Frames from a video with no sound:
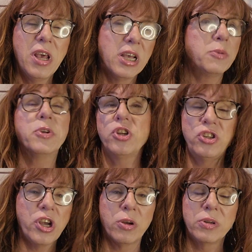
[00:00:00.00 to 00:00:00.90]
especially
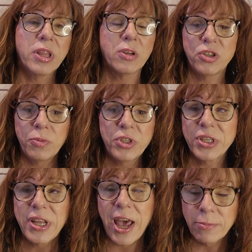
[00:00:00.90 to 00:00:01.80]
Joan, I thought she was
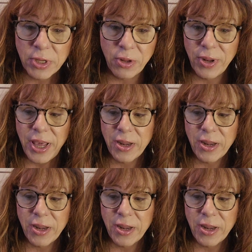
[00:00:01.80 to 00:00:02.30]
just absolutely